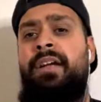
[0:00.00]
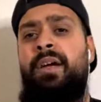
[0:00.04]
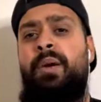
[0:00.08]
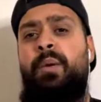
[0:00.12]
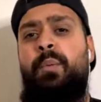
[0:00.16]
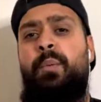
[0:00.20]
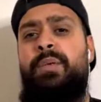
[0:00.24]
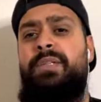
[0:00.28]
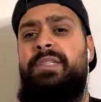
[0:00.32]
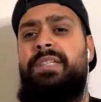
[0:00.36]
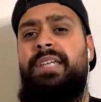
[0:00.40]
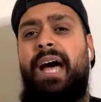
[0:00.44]

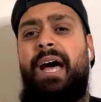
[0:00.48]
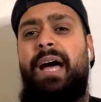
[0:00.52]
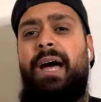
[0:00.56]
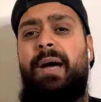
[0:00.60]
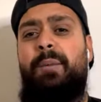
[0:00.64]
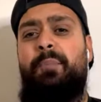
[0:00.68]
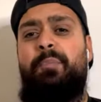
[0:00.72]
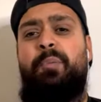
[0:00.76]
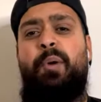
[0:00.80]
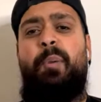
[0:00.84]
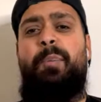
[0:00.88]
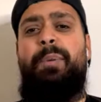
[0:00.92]
Was
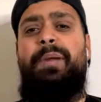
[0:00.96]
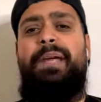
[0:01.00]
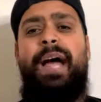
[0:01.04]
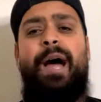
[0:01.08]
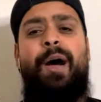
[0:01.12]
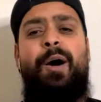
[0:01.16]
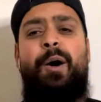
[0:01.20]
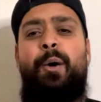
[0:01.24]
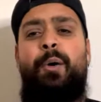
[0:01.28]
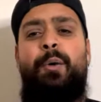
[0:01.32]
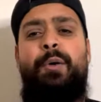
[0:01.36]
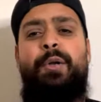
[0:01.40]
probably our
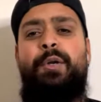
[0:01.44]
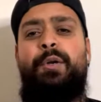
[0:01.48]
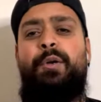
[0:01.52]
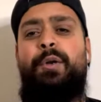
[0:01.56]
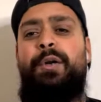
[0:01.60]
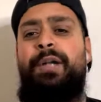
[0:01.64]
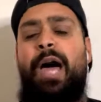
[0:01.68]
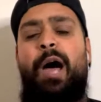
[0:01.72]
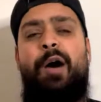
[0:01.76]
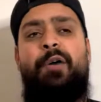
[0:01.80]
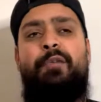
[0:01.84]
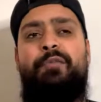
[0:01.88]
only good
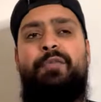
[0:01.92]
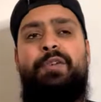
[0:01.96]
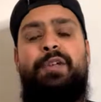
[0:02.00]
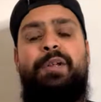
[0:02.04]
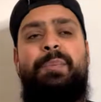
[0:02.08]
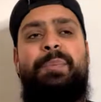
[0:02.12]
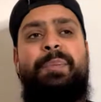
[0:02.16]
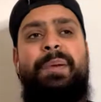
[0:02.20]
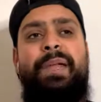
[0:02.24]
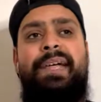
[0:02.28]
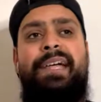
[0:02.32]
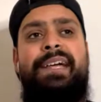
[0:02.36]

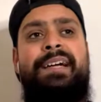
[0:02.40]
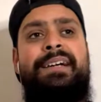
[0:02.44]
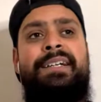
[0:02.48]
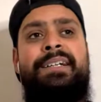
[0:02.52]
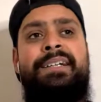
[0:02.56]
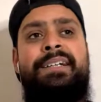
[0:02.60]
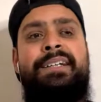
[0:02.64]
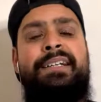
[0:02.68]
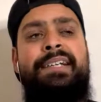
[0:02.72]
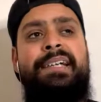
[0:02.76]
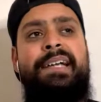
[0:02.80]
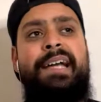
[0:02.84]
outfield player
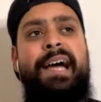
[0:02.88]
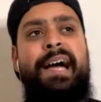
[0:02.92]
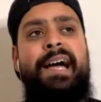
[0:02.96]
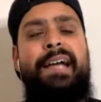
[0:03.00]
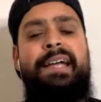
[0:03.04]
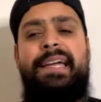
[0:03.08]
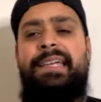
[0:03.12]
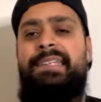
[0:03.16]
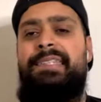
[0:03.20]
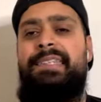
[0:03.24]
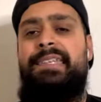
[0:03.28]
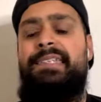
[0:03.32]

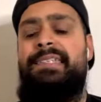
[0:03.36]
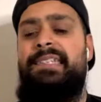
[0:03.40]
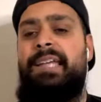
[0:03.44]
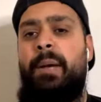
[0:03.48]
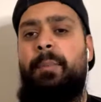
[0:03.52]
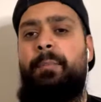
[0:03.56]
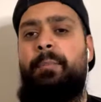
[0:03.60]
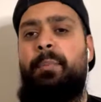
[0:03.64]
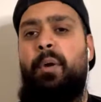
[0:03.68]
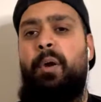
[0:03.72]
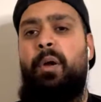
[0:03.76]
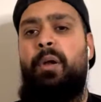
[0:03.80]
against
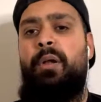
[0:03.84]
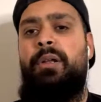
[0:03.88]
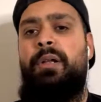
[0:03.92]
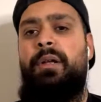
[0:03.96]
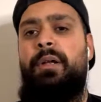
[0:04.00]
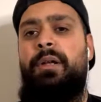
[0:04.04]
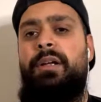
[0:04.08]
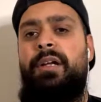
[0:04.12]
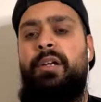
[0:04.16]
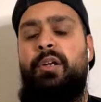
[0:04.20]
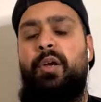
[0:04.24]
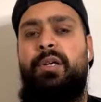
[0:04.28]
Istanbul,
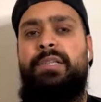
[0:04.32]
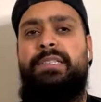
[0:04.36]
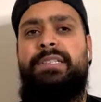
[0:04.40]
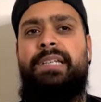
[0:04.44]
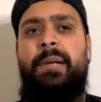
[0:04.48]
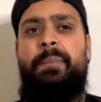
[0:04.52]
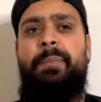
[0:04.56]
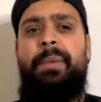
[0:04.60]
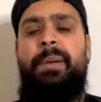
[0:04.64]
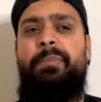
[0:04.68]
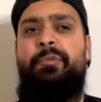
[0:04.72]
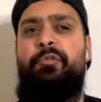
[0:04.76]

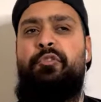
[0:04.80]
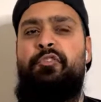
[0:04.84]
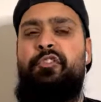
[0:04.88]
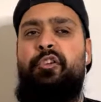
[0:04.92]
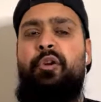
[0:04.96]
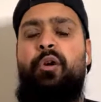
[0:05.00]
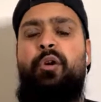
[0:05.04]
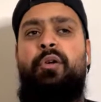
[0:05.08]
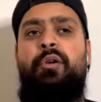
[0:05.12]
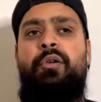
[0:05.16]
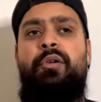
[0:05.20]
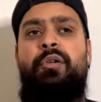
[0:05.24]
alongside maybe
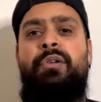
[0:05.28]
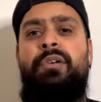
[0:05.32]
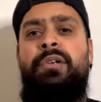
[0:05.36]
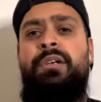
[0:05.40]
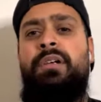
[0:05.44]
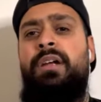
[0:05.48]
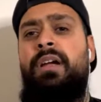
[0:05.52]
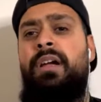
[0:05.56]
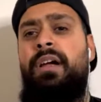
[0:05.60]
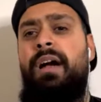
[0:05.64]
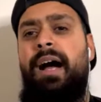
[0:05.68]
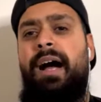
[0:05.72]
Shaw,
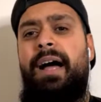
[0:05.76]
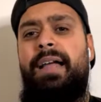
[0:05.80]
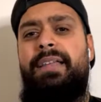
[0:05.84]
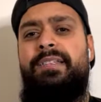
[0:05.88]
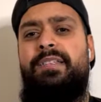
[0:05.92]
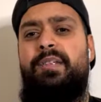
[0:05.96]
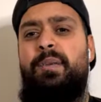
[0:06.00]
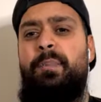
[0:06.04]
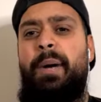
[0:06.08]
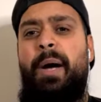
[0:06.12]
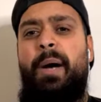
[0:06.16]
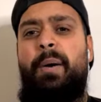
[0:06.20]
and
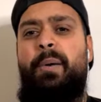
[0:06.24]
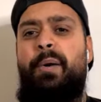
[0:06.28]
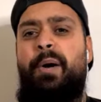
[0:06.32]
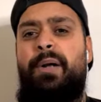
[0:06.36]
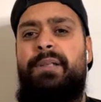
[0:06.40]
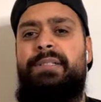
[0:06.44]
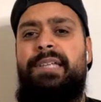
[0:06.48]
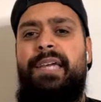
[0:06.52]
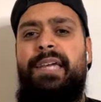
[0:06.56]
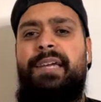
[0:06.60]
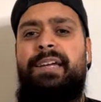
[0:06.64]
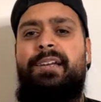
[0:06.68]
somehow got
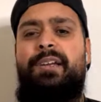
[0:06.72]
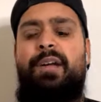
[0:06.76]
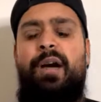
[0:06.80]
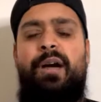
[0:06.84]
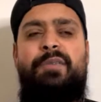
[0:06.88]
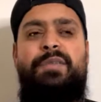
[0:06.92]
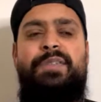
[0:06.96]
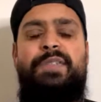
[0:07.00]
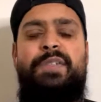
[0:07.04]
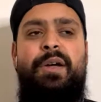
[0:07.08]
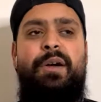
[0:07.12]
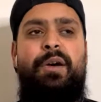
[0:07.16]
taken
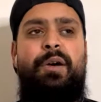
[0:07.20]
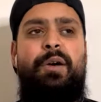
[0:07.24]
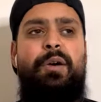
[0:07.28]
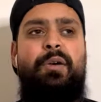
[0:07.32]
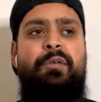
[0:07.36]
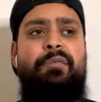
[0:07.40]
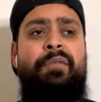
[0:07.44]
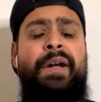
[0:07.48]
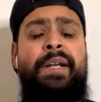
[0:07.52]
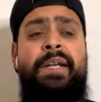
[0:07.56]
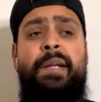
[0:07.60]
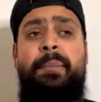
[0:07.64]
off. So
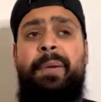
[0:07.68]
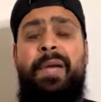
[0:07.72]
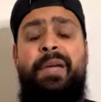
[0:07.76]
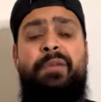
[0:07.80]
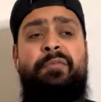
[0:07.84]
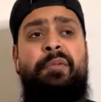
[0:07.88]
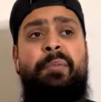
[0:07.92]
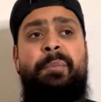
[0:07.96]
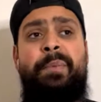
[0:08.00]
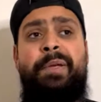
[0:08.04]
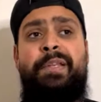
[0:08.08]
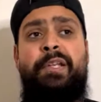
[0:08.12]
Van der Beek
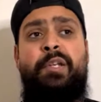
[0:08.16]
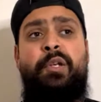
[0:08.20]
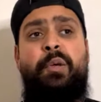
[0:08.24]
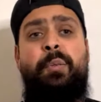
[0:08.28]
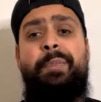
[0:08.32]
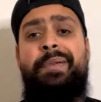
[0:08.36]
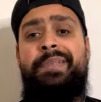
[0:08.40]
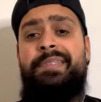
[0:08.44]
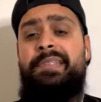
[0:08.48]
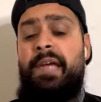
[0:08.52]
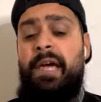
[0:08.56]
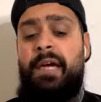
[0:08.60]
for me in the
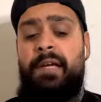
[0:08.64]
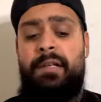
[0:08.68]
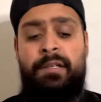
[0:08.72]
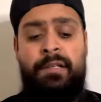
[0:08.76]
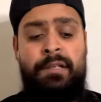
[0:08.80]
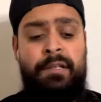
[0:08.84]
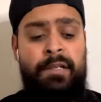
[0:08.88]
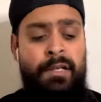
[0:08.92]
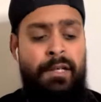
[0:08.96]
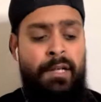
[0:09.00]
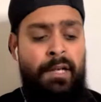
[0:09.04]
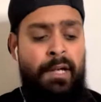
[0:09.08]
number 10,
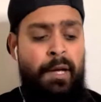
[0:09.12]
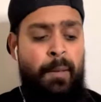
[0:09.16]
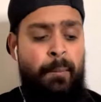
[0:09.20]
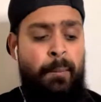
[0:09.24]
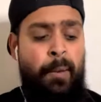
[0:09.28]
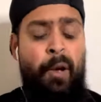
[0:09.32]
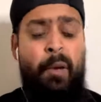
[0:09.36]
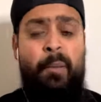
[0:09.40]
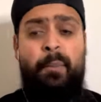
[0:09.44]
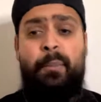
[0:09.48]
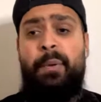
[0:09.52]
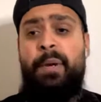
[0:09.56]

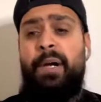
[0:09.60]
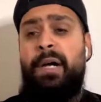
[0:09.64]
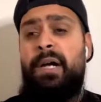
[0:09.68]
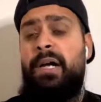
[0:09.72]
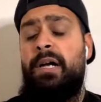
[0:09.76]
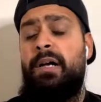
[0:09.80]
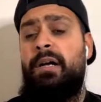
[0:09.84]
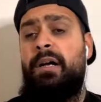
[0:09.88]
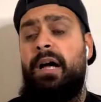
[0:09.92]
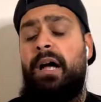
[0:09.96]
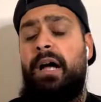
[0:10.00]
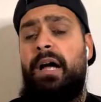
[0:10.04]

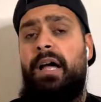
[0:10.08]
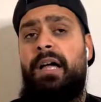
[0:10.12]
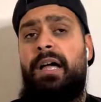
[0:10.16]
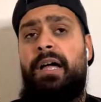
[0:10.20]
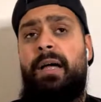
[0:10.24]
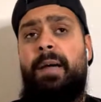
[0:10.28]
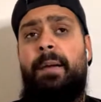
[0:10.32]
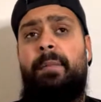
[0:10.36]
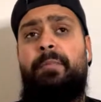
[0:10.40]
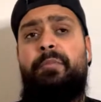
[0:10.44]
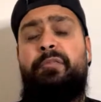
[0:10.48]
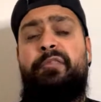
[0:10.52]
Pogba,
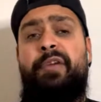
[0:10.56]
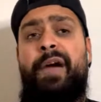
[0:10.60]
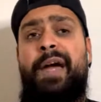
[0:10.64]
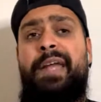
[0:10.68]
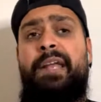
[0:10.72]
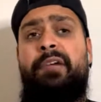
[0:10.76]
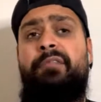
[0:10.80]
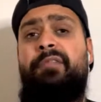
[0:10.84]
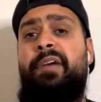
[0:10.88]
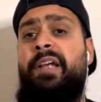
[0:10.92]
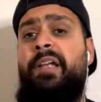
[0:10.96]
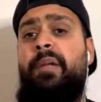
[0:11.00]
Fred
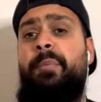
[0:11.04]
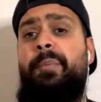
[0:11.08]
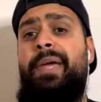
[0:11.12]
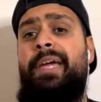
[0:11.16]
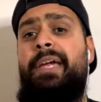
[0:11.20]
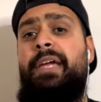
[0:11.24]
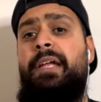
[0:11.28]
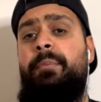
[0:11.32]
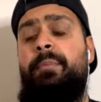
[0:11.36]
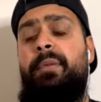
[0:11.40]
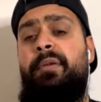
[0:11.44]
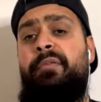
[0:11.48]
and Van der Beek
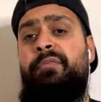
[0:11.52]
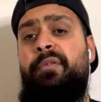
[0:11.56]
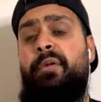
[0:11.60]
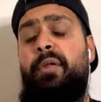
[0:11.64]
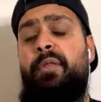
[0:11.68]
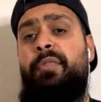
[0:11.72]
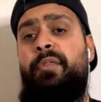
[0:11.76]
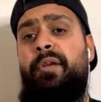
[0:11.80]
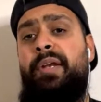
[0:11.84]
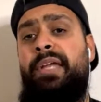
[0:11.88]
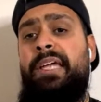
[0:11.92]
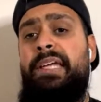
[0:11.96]
in midfield
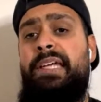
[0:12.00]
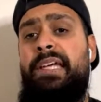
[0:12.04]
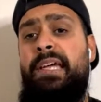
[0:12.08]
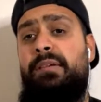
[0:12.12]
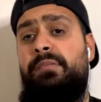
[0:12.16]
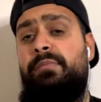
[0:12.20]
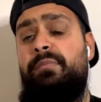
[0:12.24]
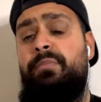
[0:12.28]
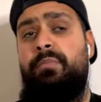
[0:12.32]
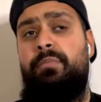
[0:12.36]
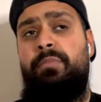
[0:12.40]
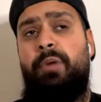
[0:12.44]
3,
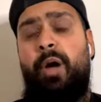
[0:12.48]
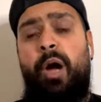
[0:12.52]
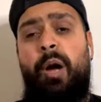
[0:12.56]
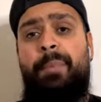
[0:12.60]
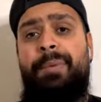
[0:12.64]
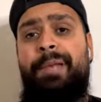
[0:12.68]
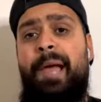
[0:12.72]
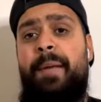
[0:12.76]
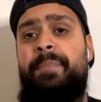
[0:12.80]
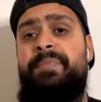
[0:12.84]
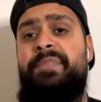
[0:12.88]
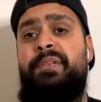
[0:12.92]
hit RB
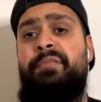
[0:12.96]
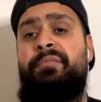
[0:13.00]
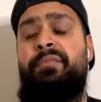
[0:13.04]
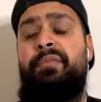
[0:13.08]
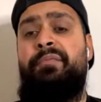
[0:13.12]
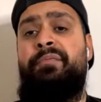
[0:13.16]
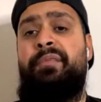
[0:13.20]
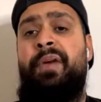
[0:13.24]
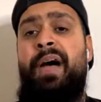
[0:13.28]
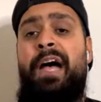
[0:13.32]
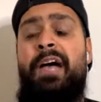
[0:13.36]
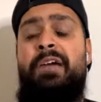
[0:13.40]
Leipzig for
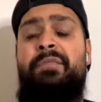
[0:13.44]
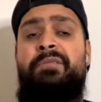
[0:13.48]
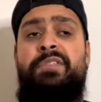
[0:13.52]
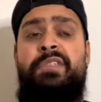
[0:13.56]
5.